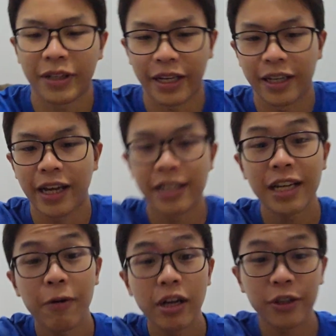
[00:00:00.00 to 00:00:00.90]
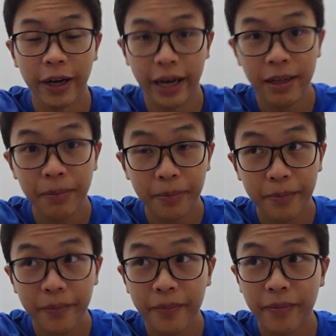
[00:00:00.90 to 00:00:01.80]
Okay, actually I wanted to add,
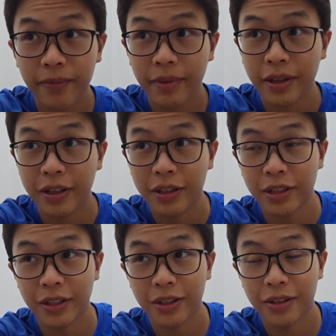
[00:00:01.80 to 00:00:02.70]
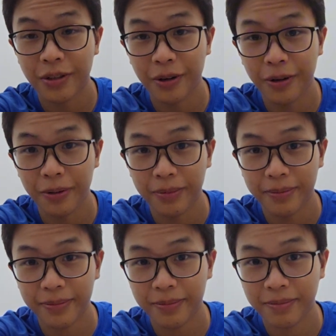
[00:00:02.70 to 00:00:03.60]
so